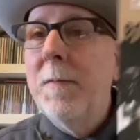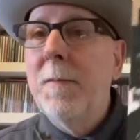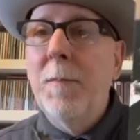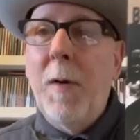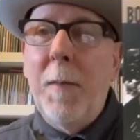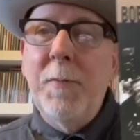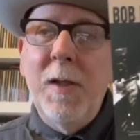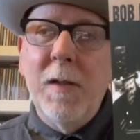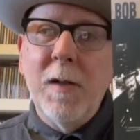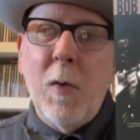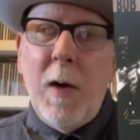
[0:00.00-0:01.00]
Bob
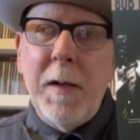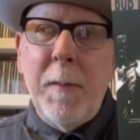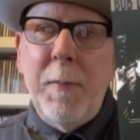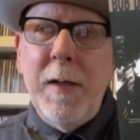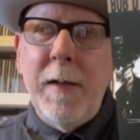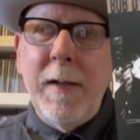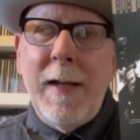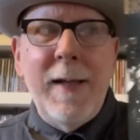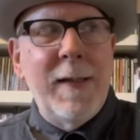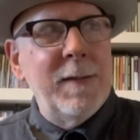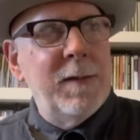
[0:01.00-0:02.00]
Dylan quite a bit.
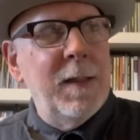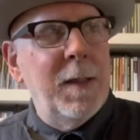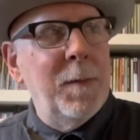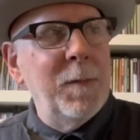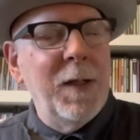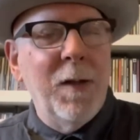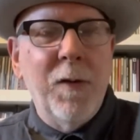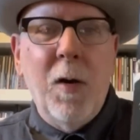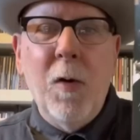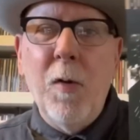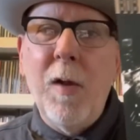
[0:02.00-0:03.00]
And, the
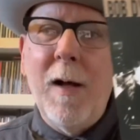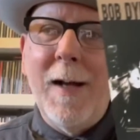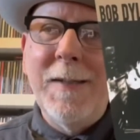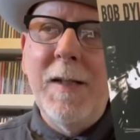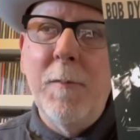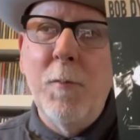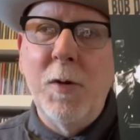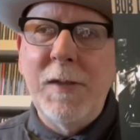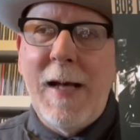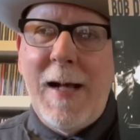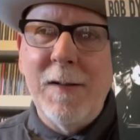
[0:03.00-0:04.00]
whole idea of
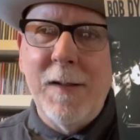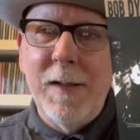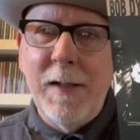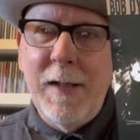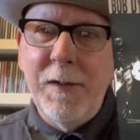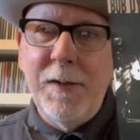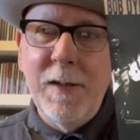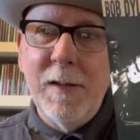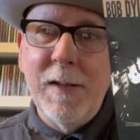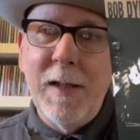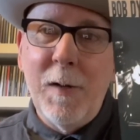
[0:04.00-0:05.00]
mortality hit
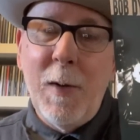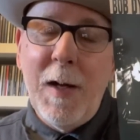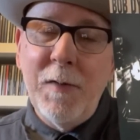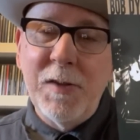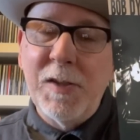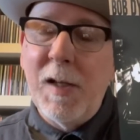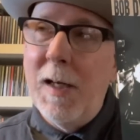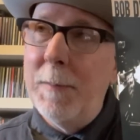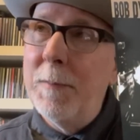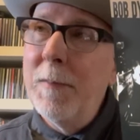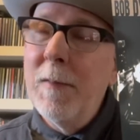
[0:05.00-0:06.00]
Dylan. And around this
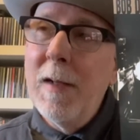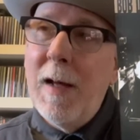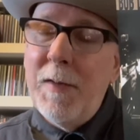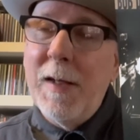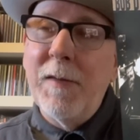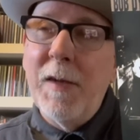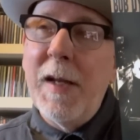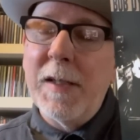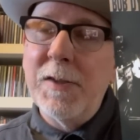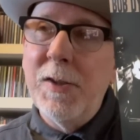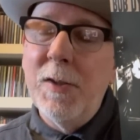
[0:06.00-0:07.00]
time, I think in the
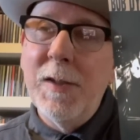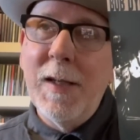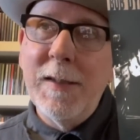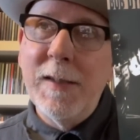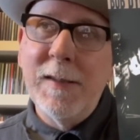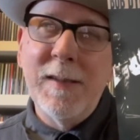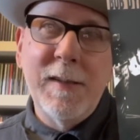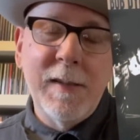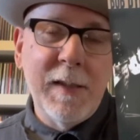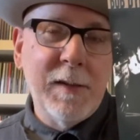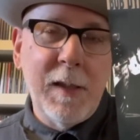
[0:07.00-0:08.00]
next year, in
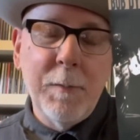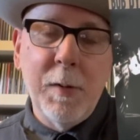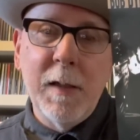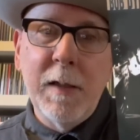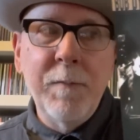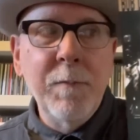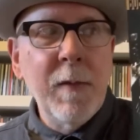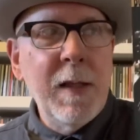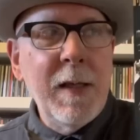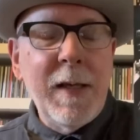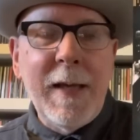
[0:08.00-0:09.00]
96, I believe,
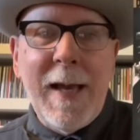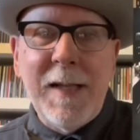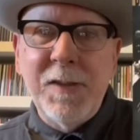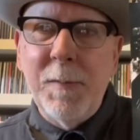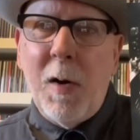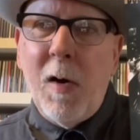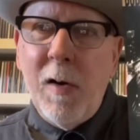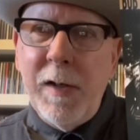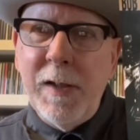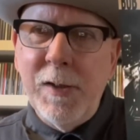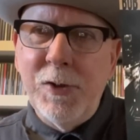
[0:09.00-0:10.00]
he had some
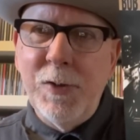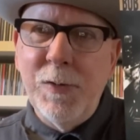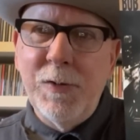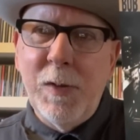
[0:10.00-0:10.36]
heart issues.